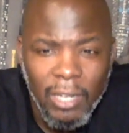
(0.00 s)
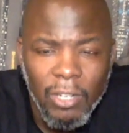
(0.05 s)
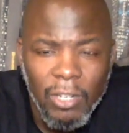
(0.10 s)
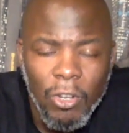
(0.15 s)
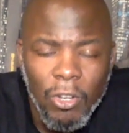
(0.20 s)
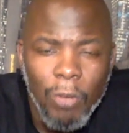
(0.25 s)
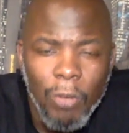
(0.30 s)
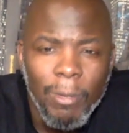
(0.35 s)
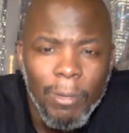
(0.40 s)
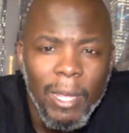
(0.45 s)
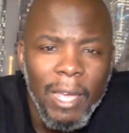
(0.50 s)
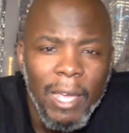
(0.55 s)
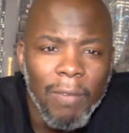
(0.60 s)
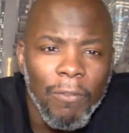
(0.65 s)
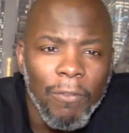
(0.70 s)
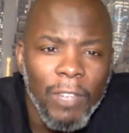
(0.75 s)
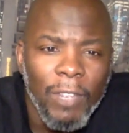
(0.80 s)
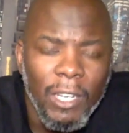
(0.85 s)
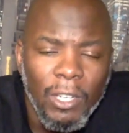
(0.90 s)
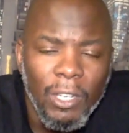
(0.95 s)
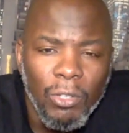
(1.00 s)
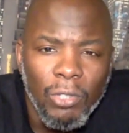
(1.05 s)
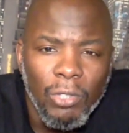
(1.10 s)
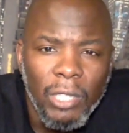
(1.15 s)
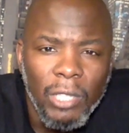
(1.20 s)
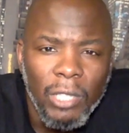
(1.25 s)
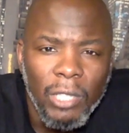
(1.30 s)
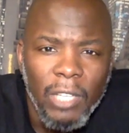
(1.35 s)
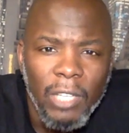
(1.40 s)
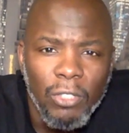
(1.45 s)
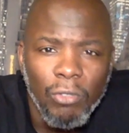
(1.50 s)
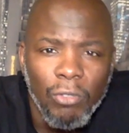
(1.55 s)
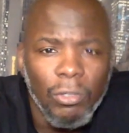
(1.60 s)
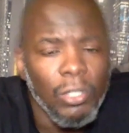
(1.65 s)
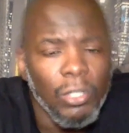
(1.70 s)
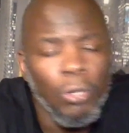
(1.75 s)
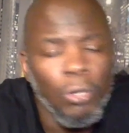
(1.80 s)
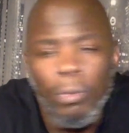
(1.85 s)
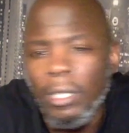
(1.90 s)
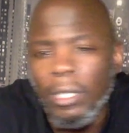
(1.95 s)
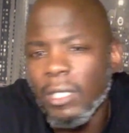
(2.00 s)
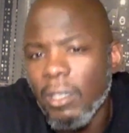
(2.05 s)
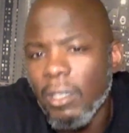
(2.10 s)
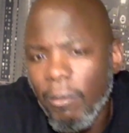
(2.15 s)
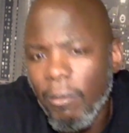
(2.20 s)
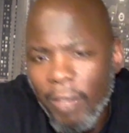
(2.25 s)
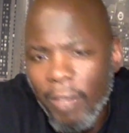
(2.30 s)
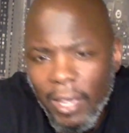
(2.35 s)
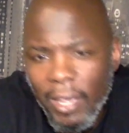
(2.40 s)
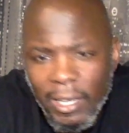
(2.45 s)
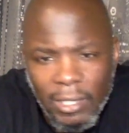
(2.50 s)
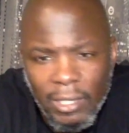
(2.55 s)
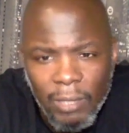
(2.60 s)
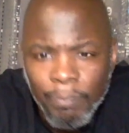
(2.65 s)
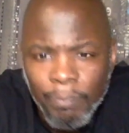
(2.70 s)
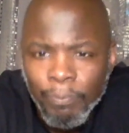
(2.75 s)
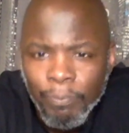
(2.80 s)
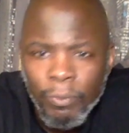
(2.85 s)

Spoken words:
Normally I have videos scheduled 2 weeks in advance.